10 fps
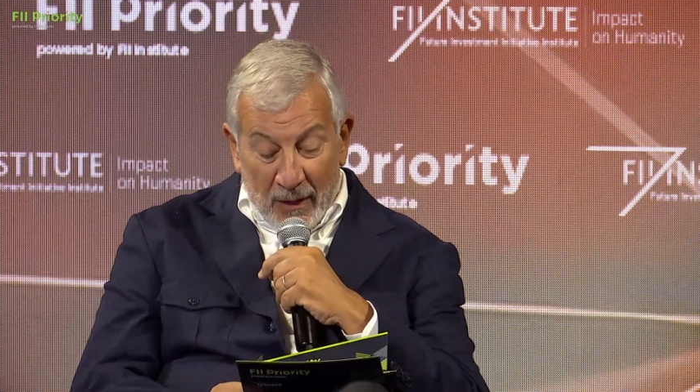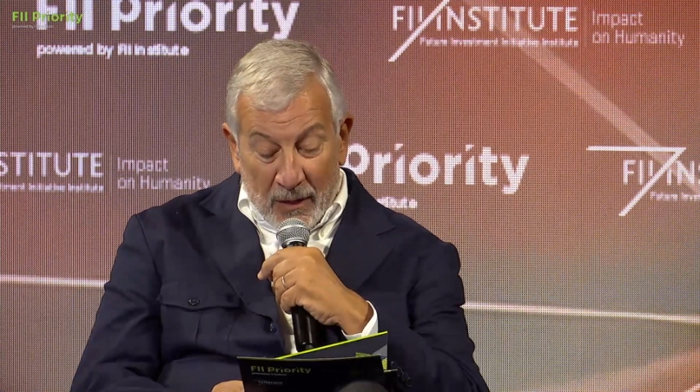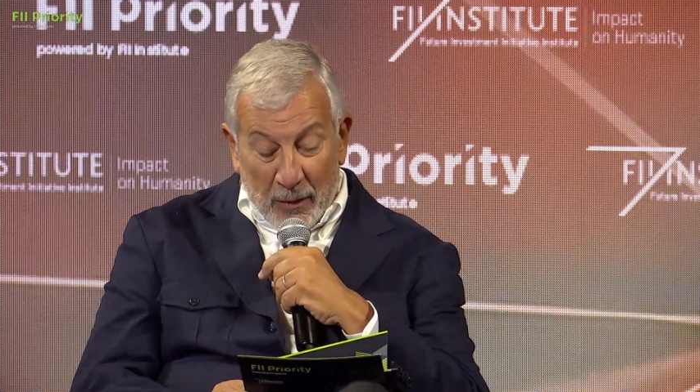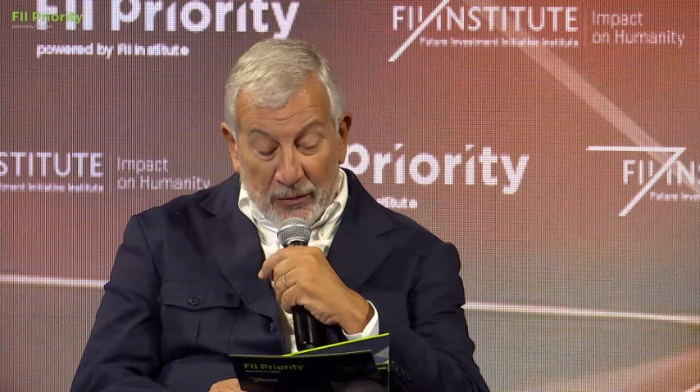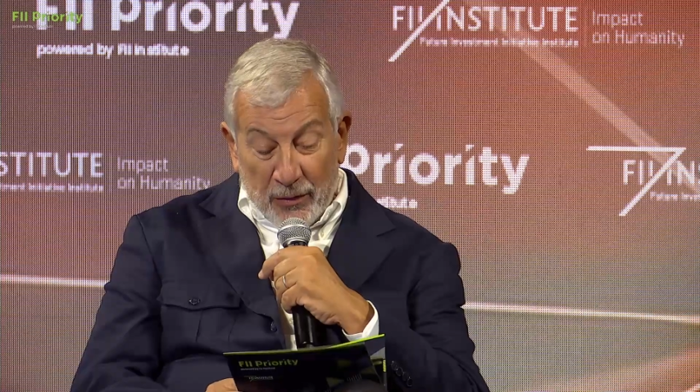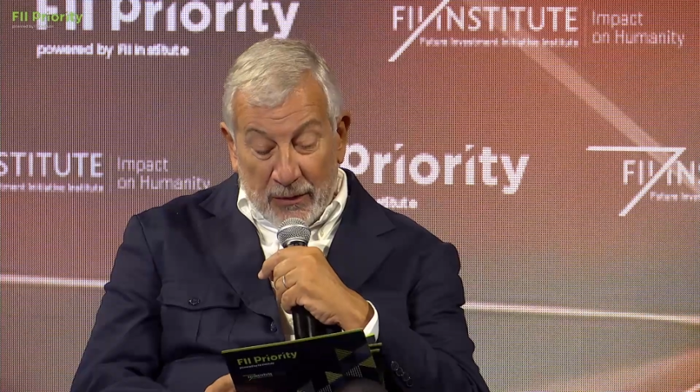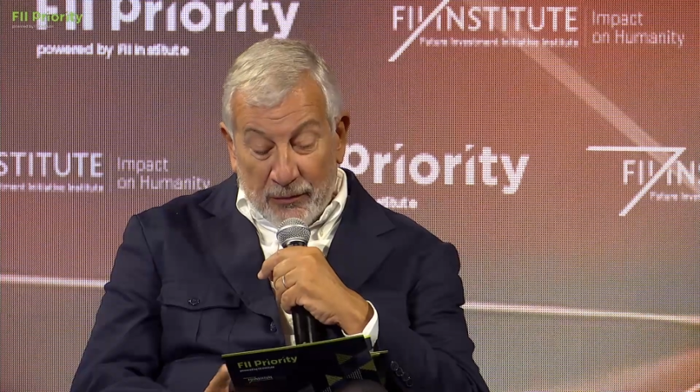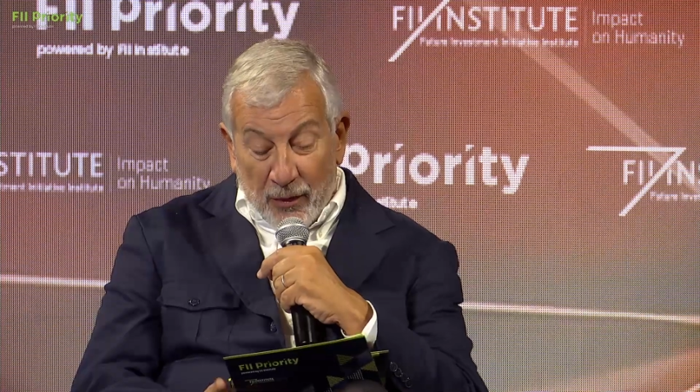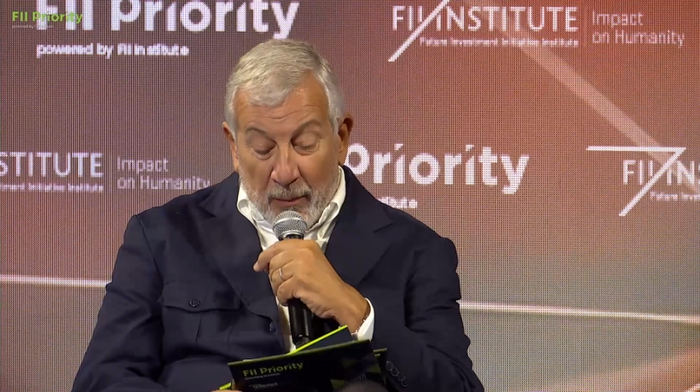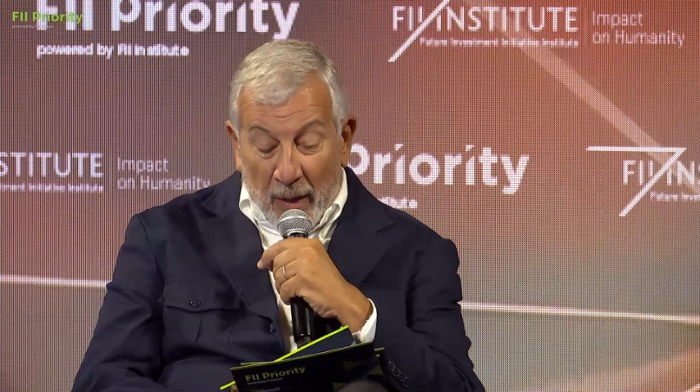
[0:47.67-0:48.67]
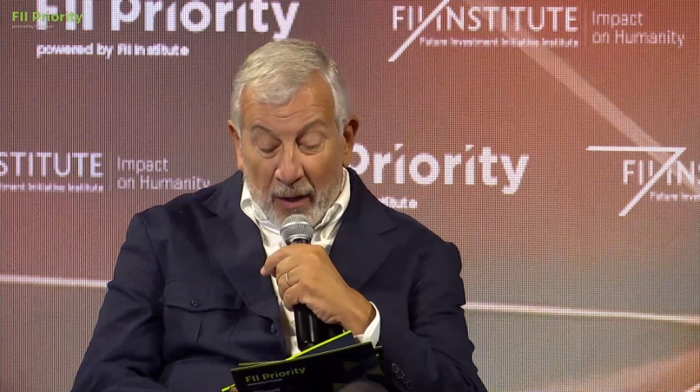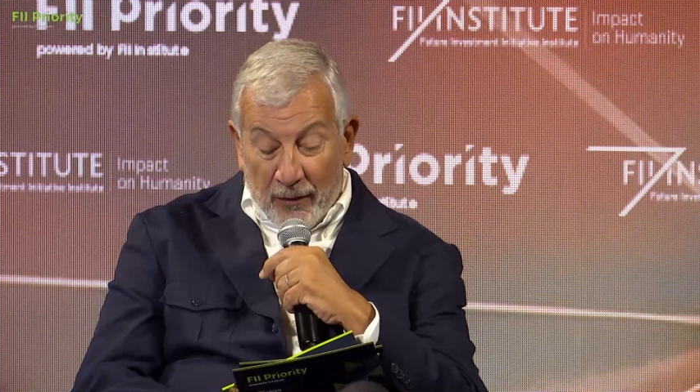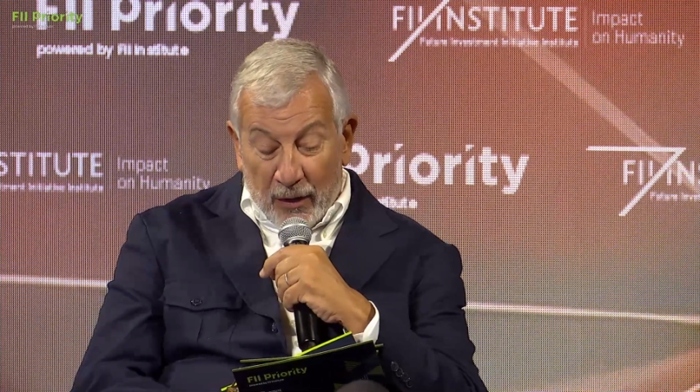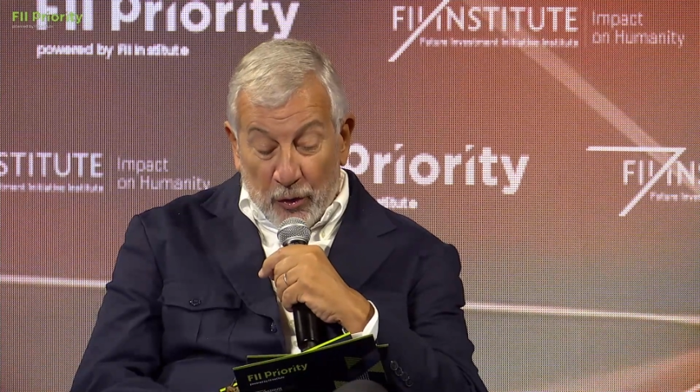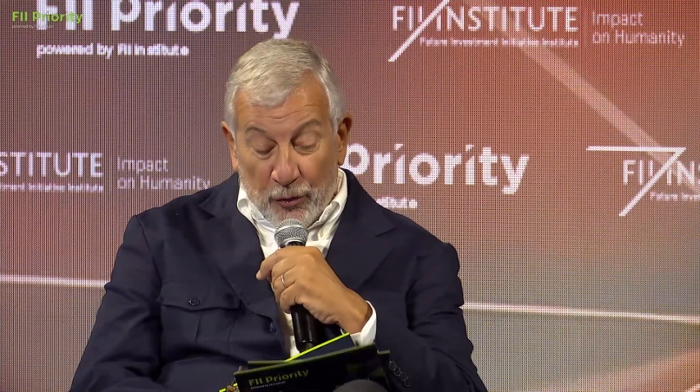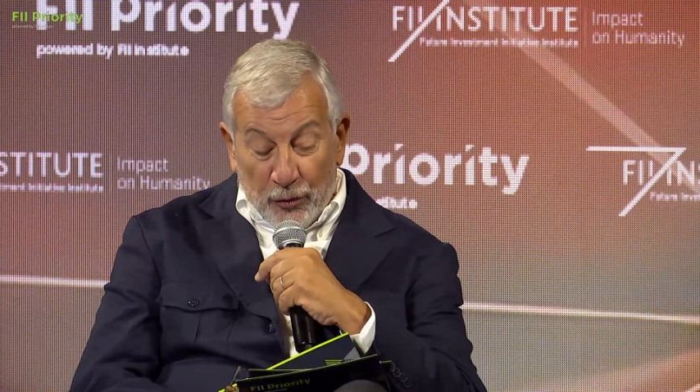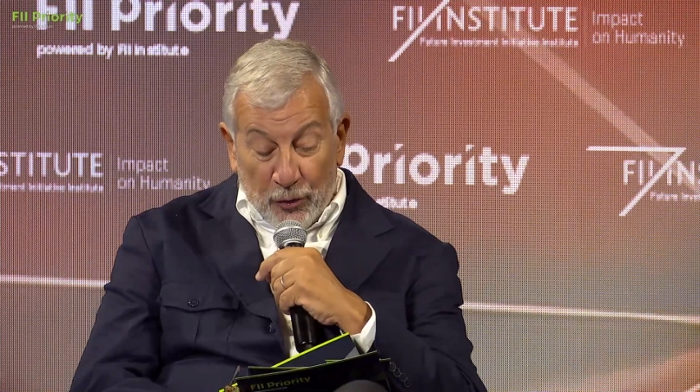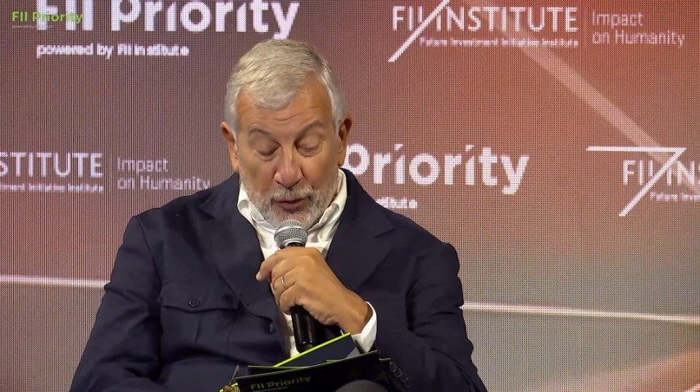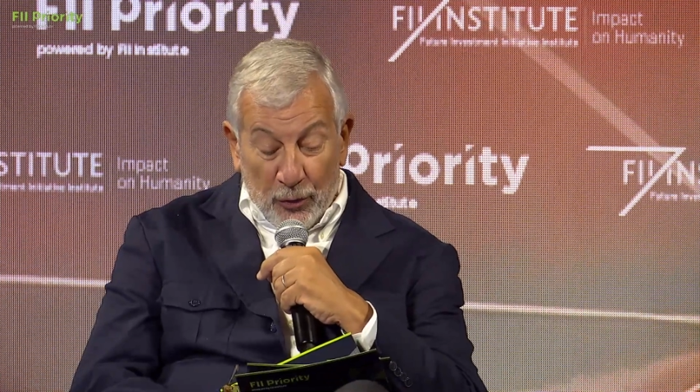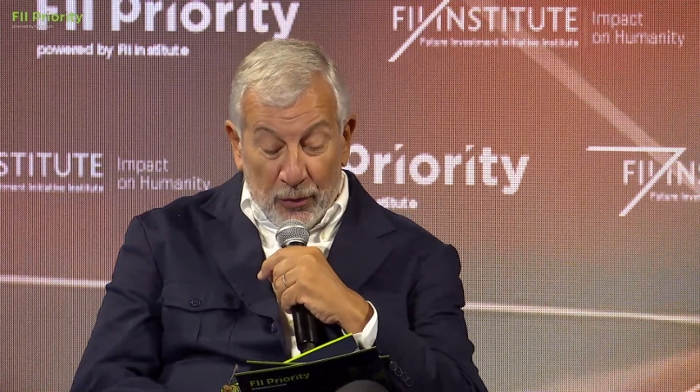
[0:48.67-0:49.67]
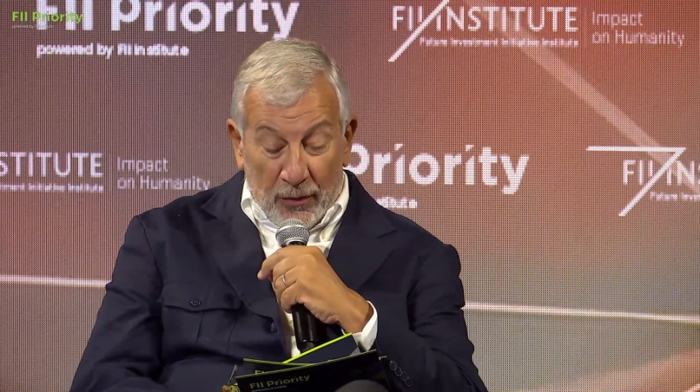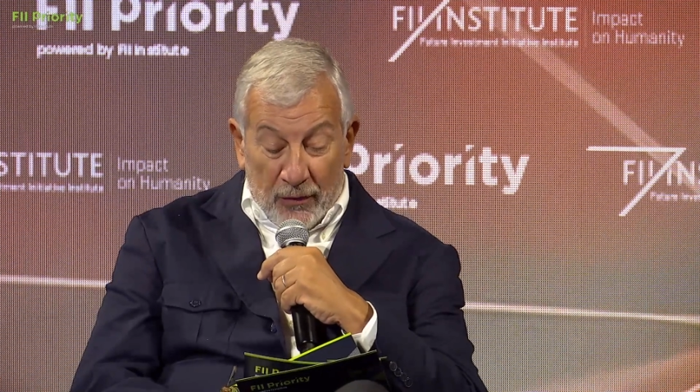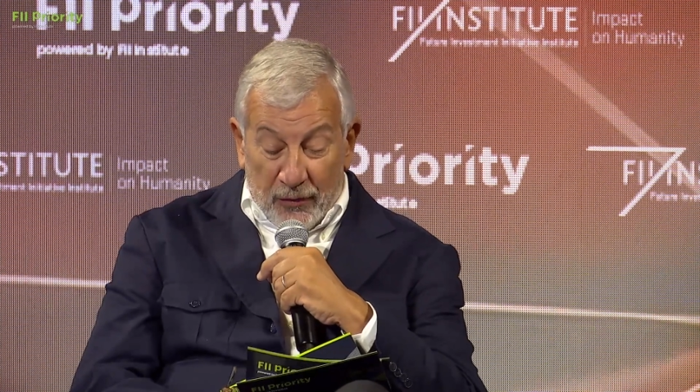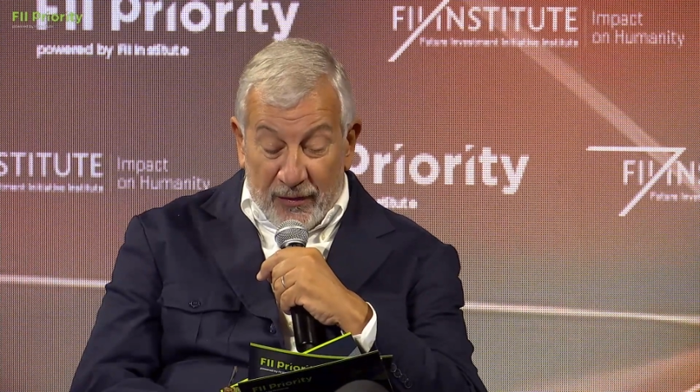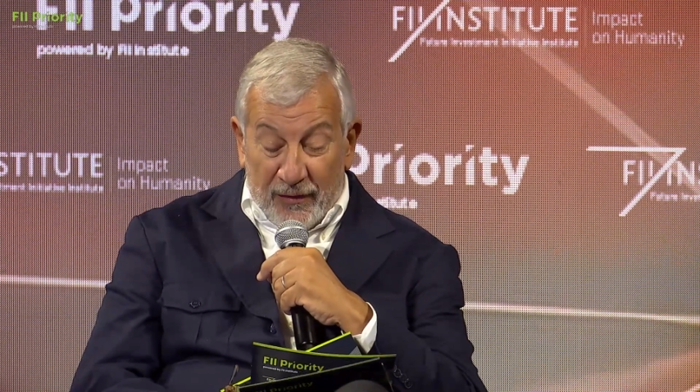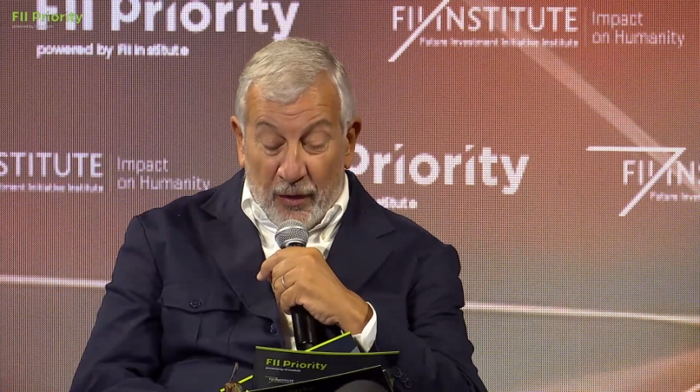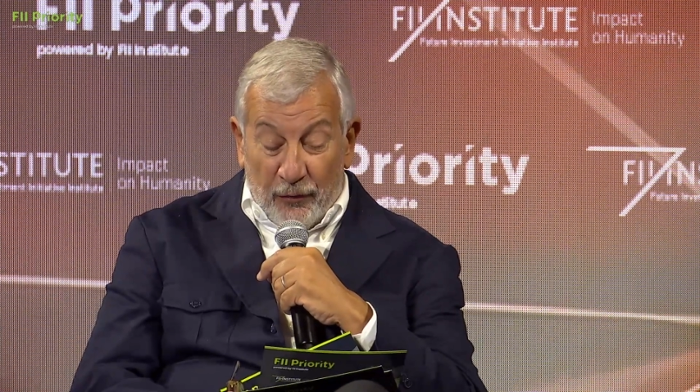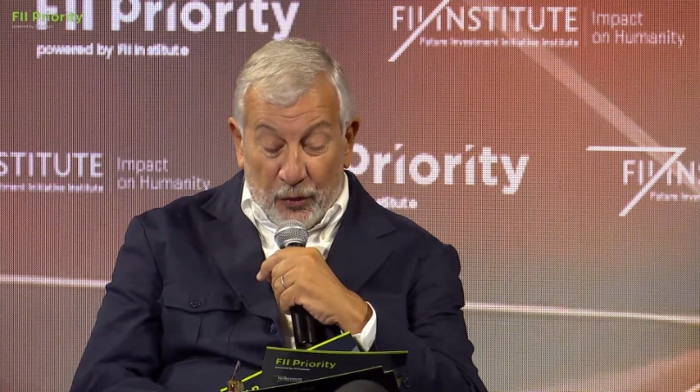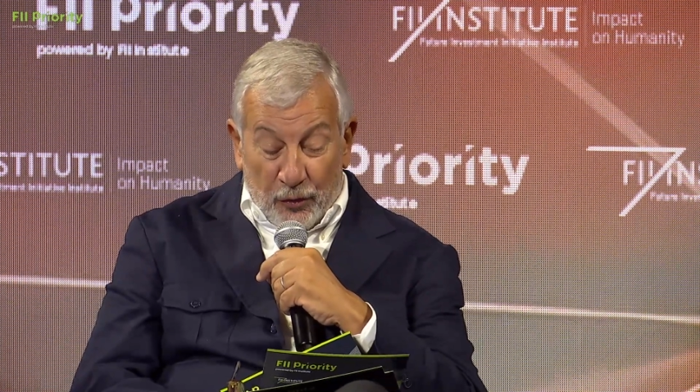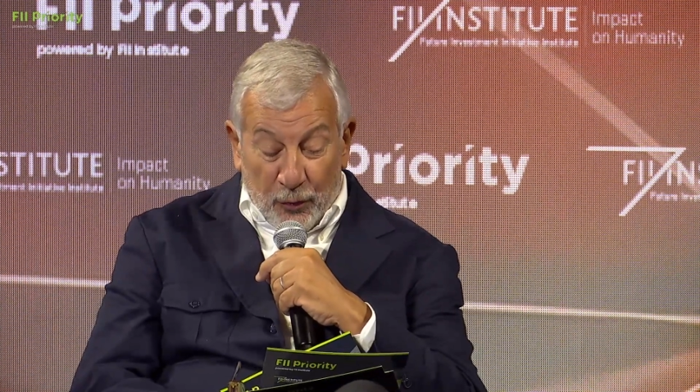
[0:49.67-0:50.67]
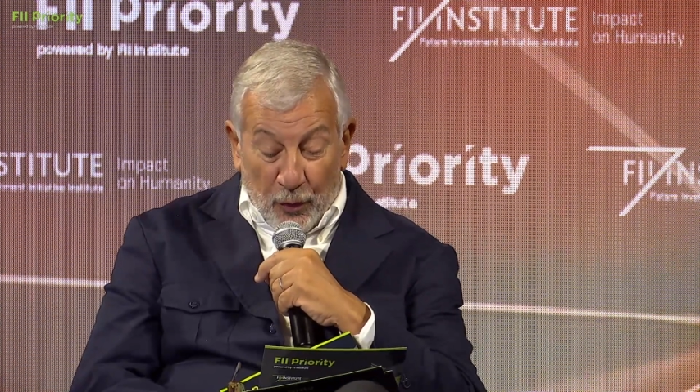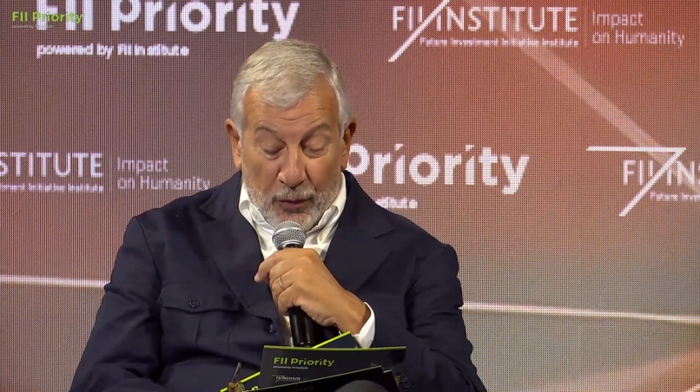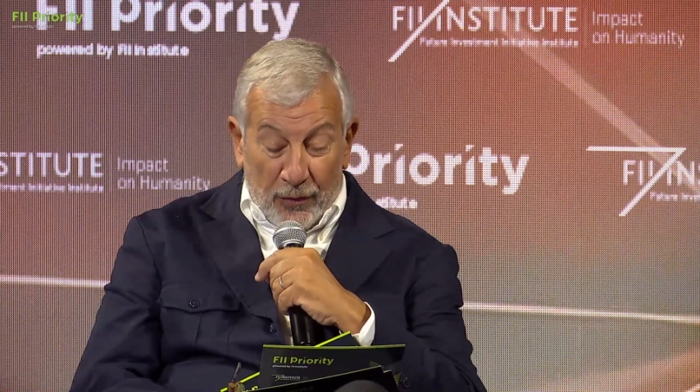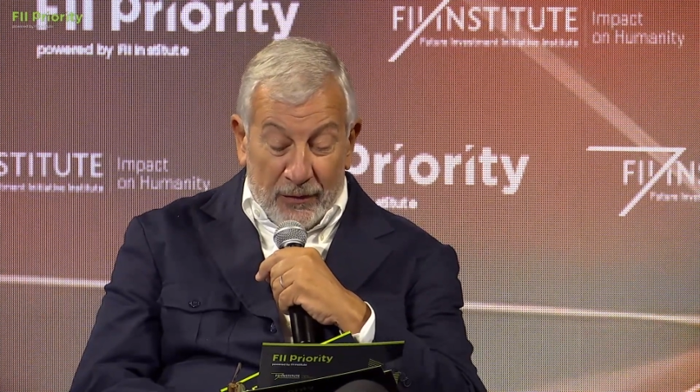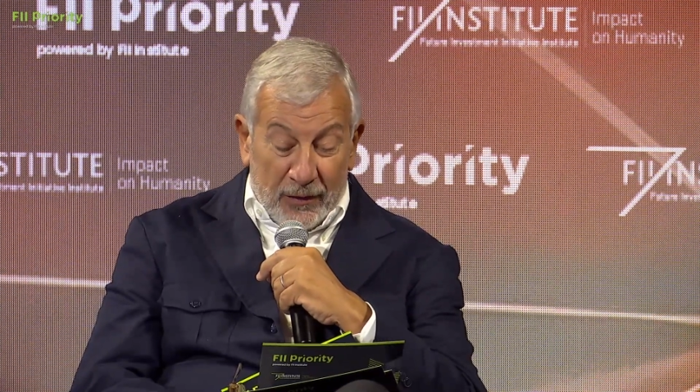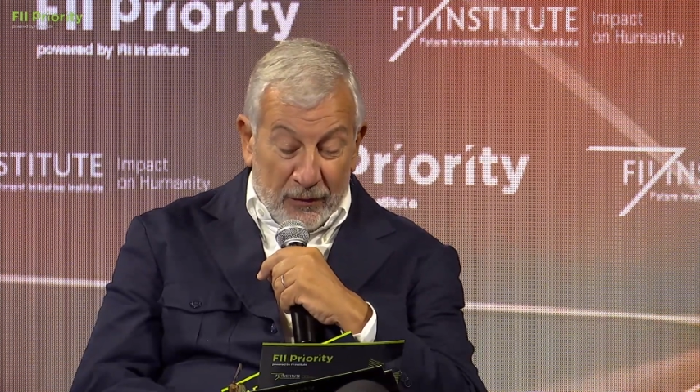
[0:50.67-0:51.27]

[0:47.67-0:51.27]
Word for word: he graduated from Harvard Law School, University of Oxford,